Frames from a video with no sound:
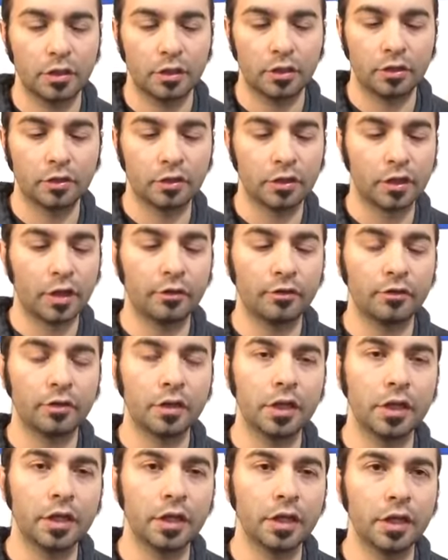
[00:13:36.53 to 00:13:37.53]
You'll
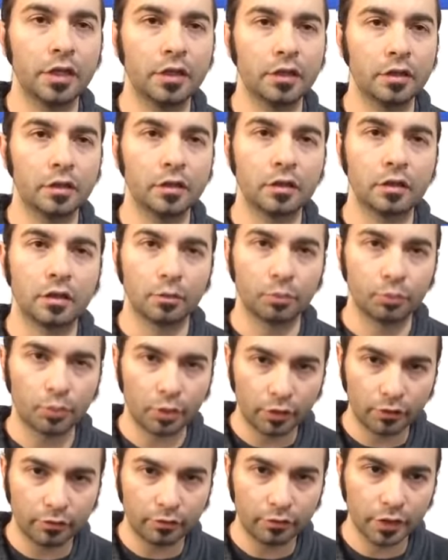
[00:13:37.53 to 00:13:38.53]
definitely need the
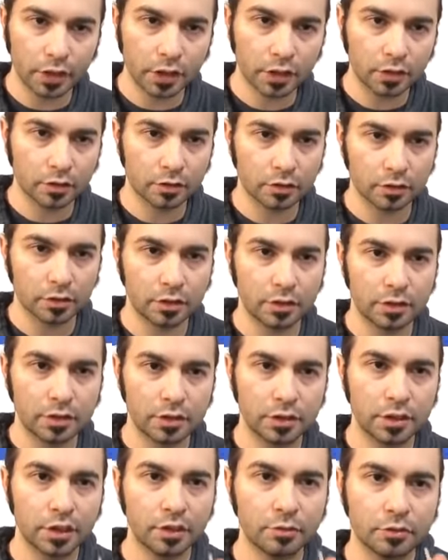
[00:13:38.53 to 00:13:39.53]
perfect
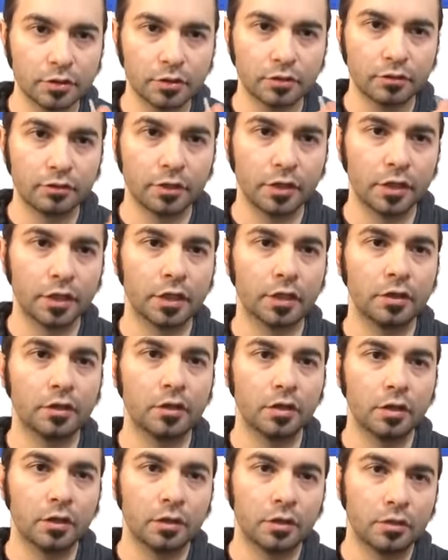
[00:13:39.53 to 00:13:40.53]
tip to fit in,
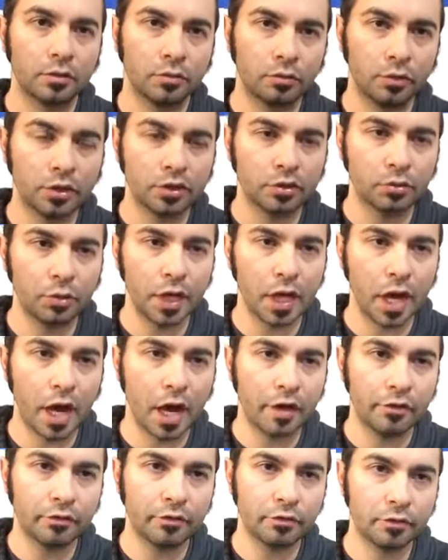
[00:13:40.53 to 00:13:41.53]
which we
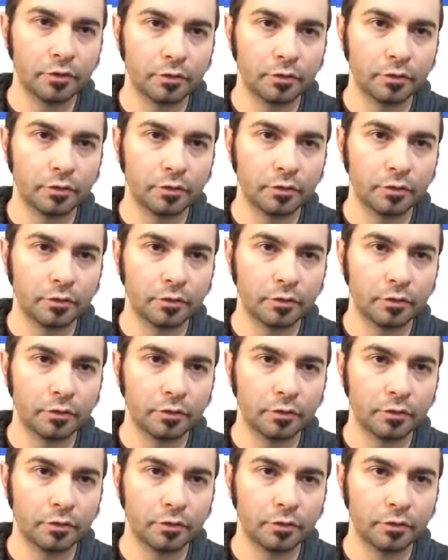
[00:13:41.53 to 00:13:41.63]
have.